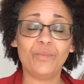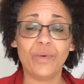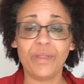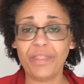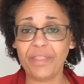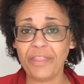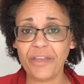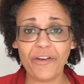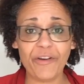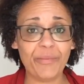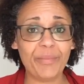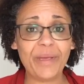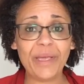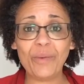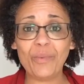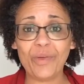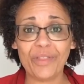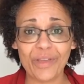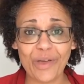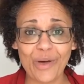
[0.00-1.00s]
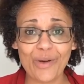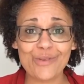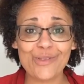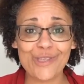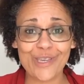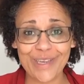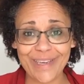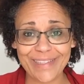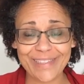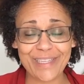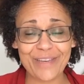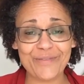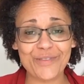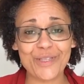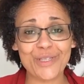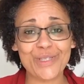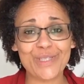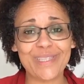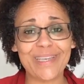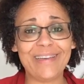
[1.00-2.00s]
with therapy, with coaching, as I've
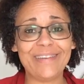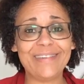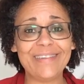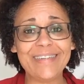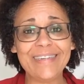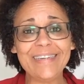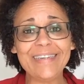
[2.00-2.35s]
just said,